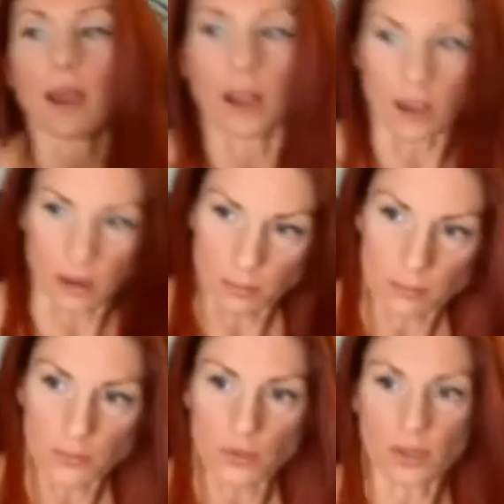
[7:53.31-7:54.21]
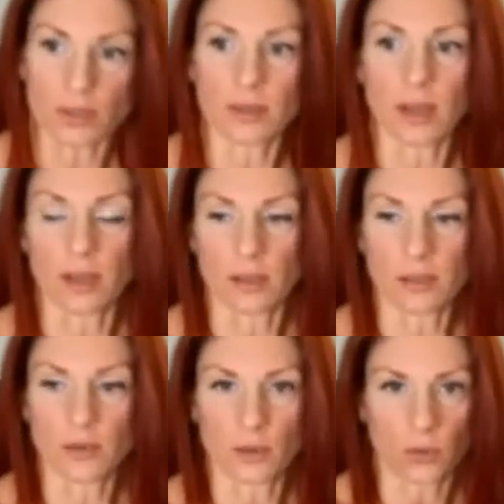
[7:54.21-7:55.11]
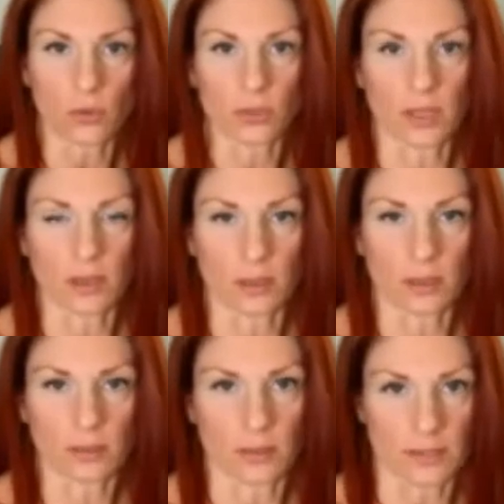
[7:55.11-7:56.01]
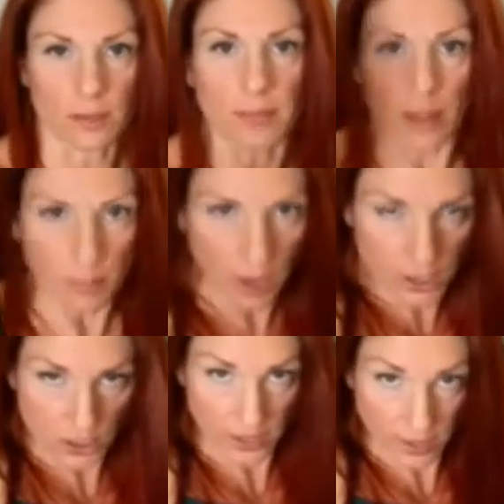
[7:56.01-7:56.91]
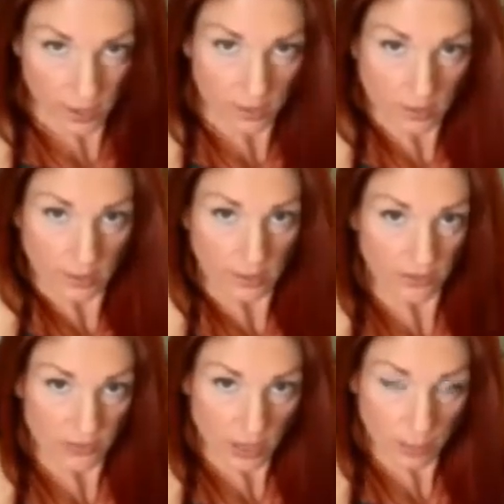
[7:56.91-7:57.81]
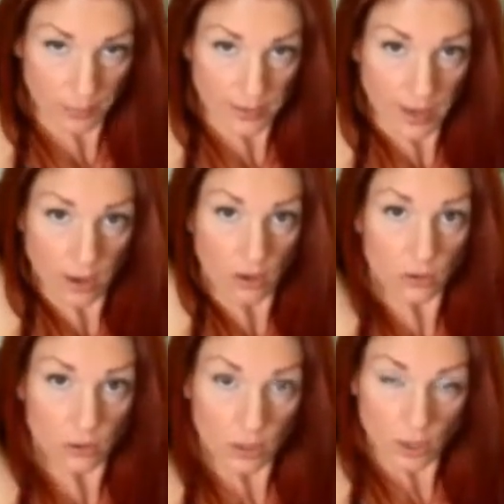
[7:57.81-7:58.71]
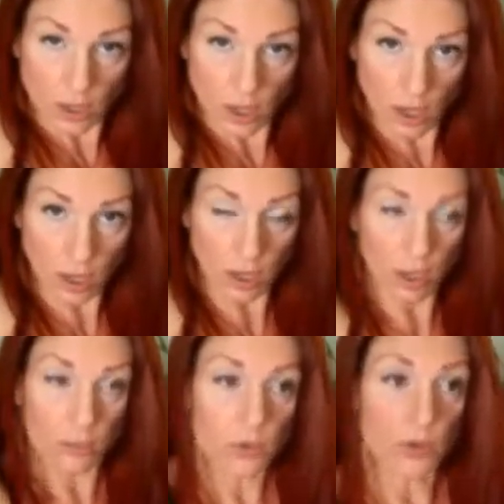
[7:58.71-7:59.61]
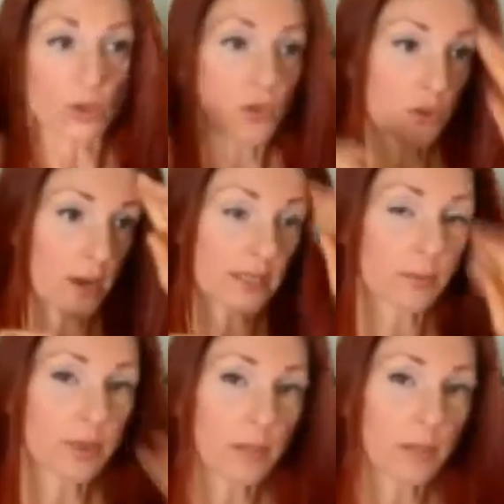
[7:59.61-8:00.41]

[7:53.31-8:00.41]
You can hold a dumbbell behind your head and lift it up and down. You can do tricep